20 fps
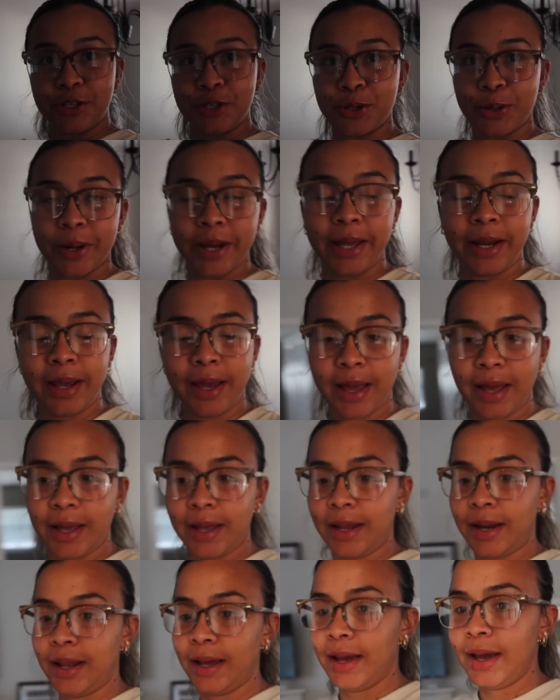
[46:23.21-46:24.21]
enjoyed
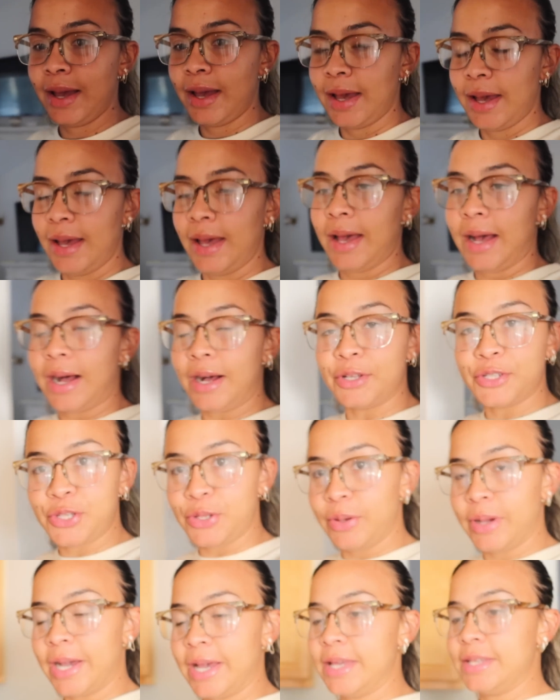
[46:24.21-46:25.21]
and I'll
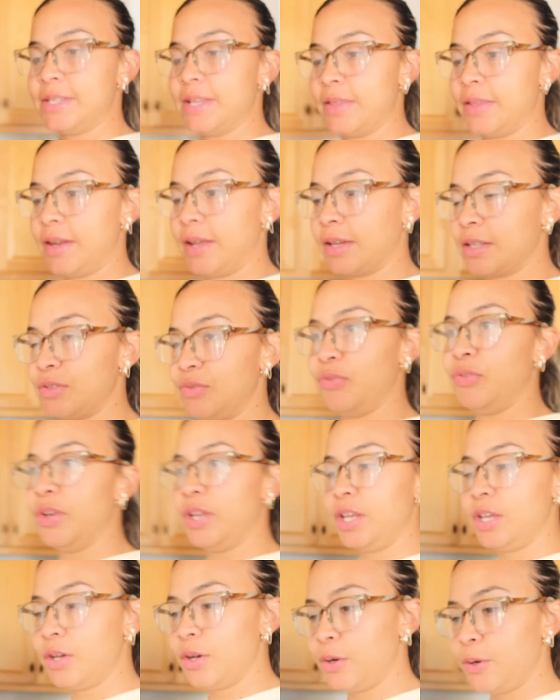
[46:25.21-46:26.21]
see you guys in the next
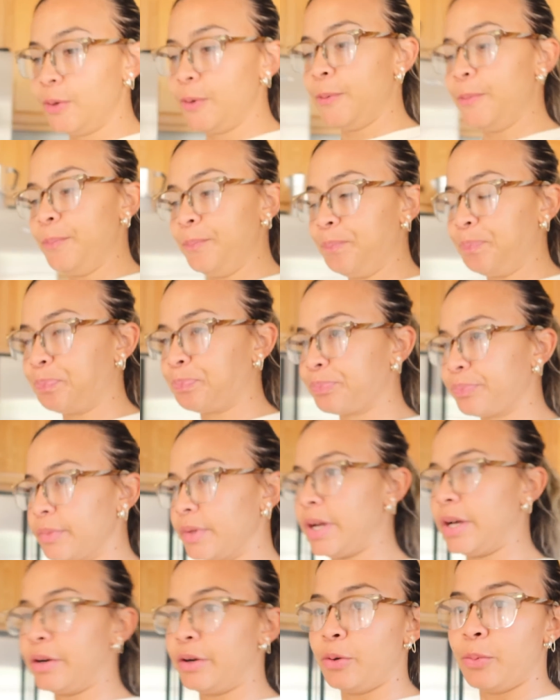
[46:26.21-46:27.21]
video.
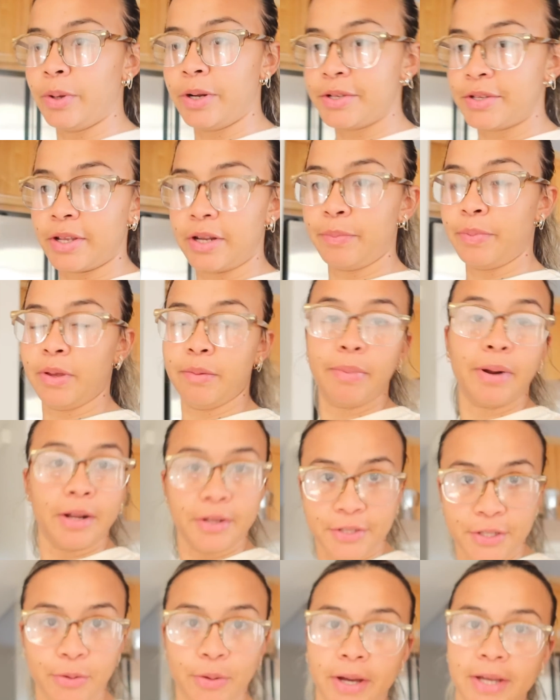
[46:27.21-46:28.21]
I don't know when it's gonna be, but
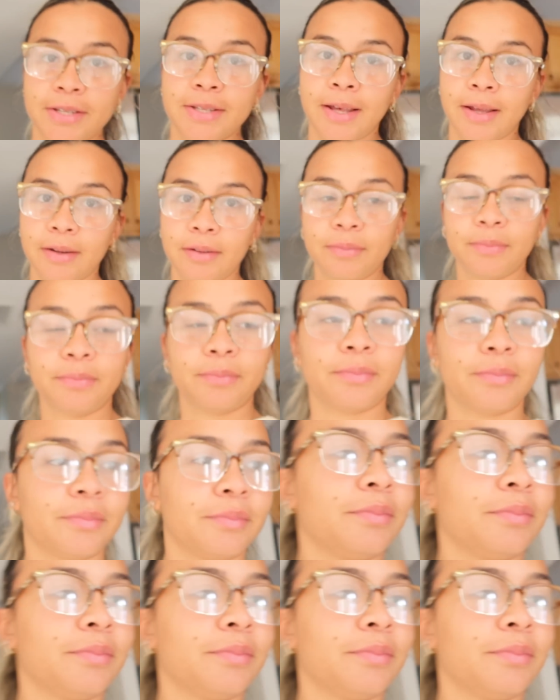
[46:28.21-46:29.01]
I'll see you guys then.